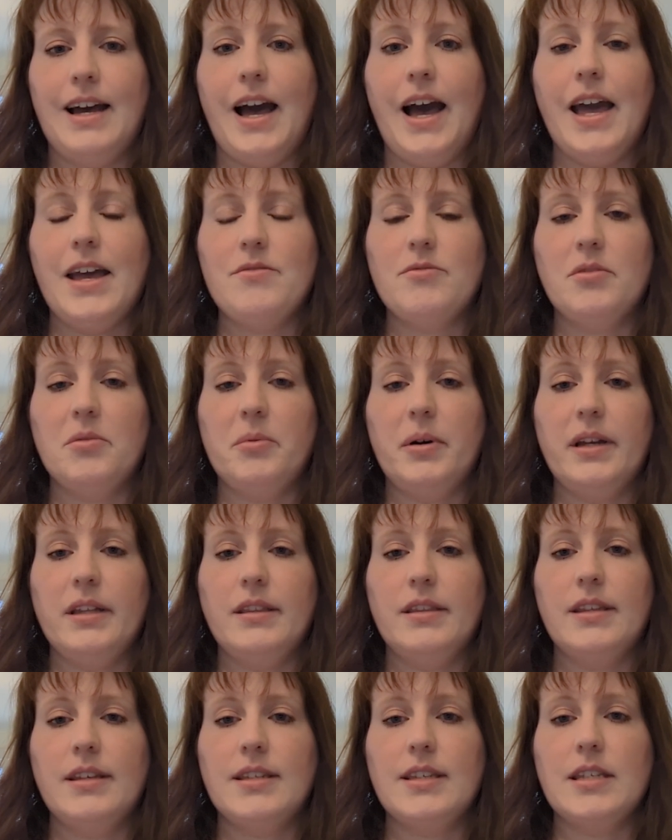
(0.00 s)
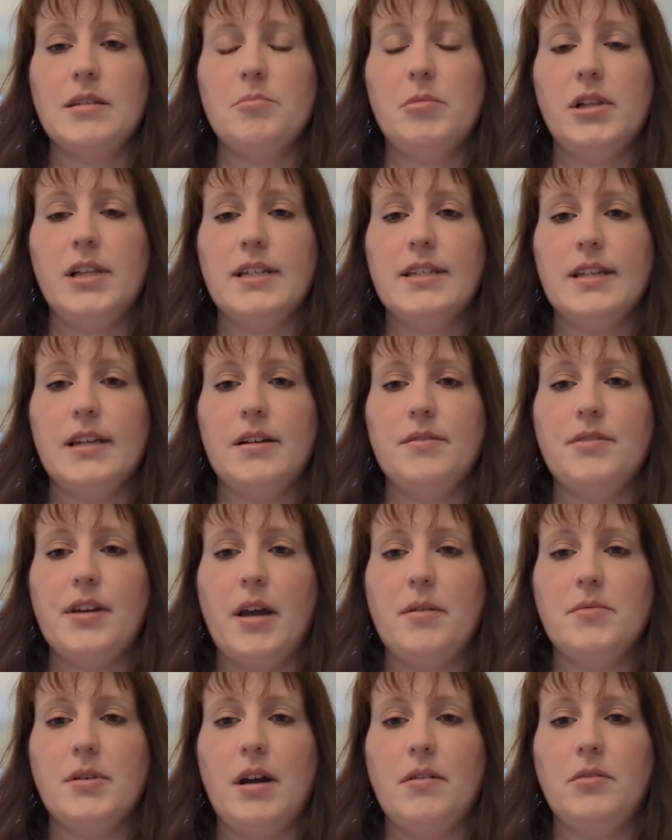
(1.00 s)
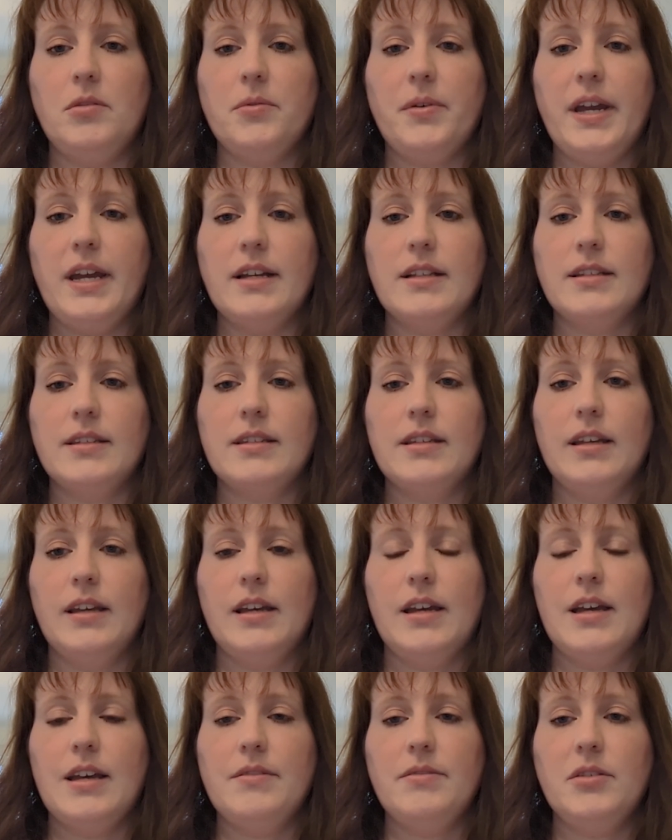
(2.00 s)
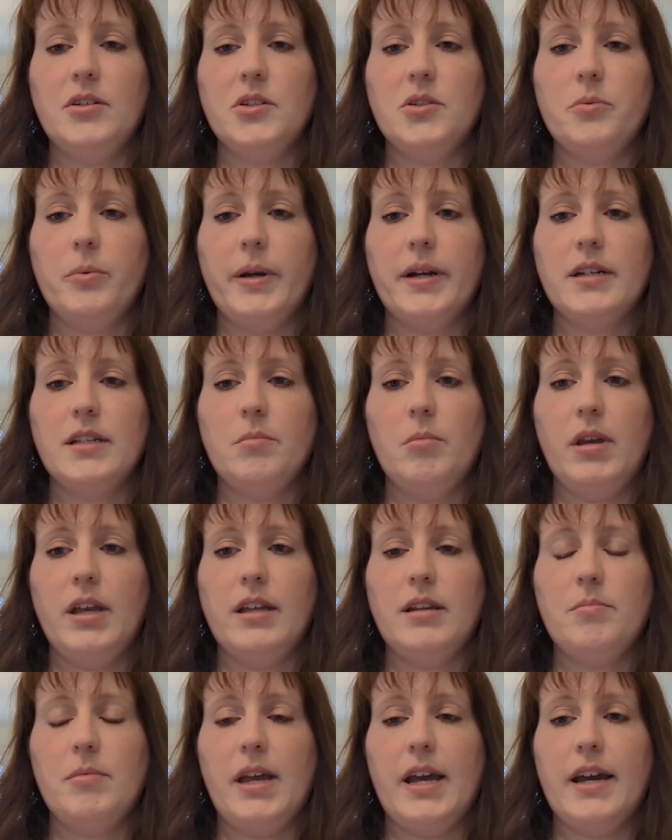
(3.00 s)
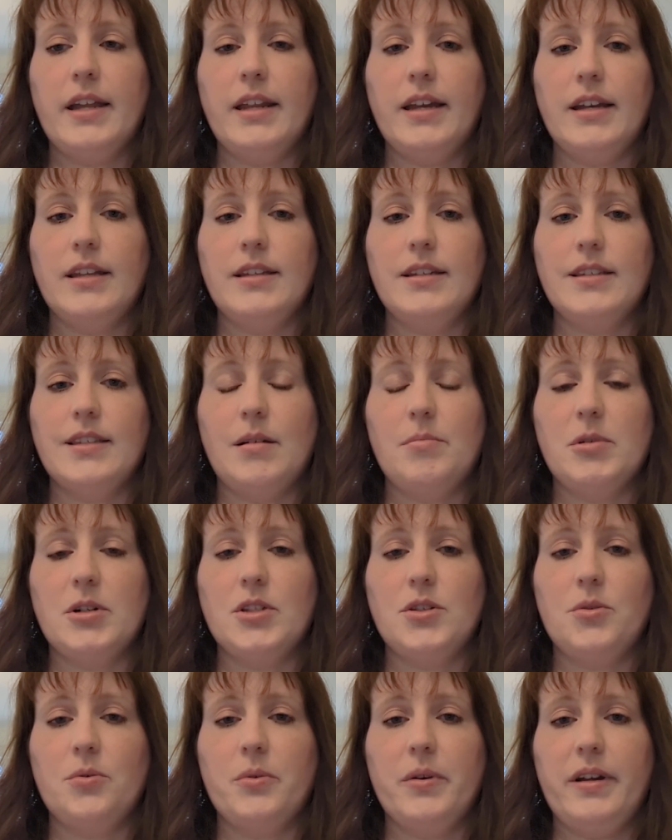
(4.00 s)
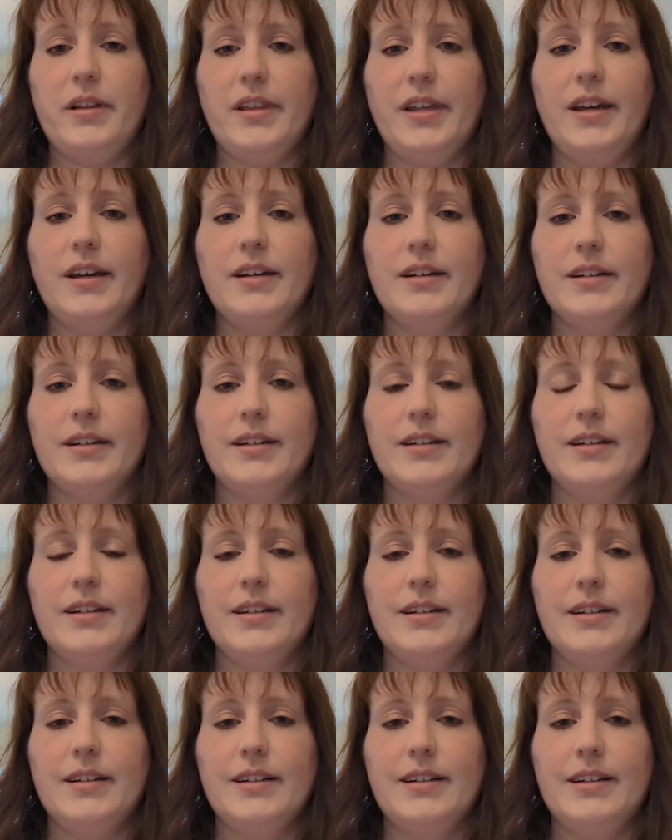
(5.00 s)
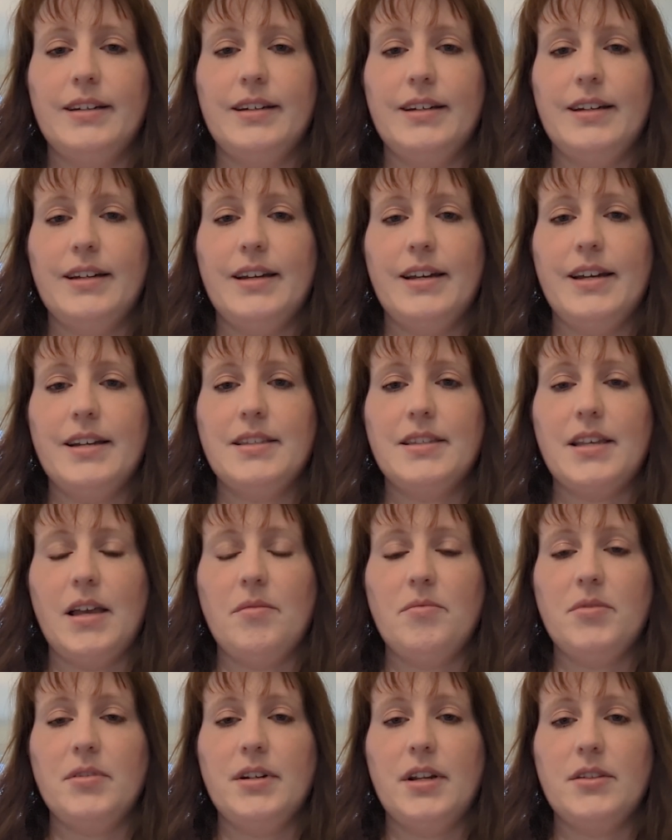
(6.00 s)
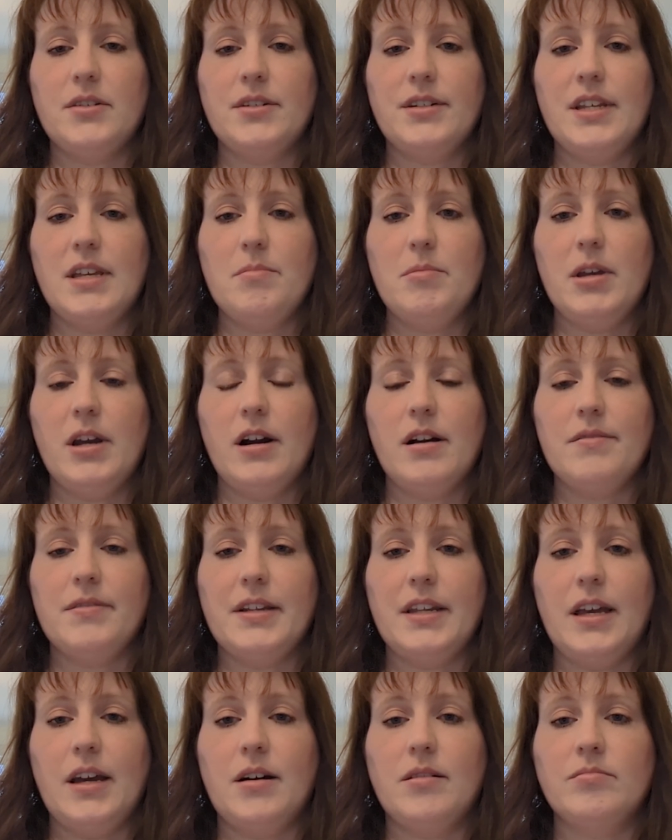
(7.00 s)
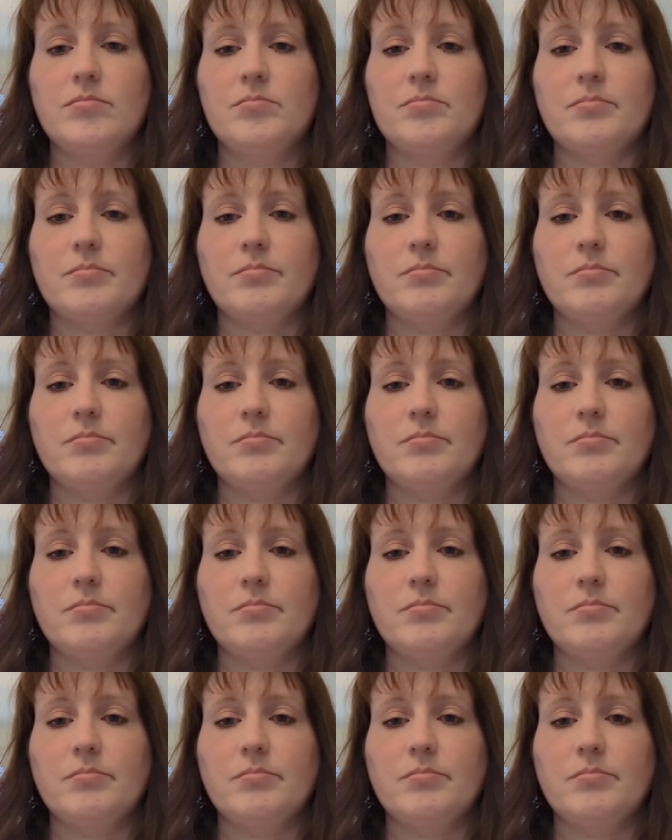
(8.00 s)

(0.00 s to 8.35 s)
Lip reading: Hi everyone, this is Melissa of Time Travel Reads. It feels weird to me to be heading into summer so quickly. It's time for another TBR video.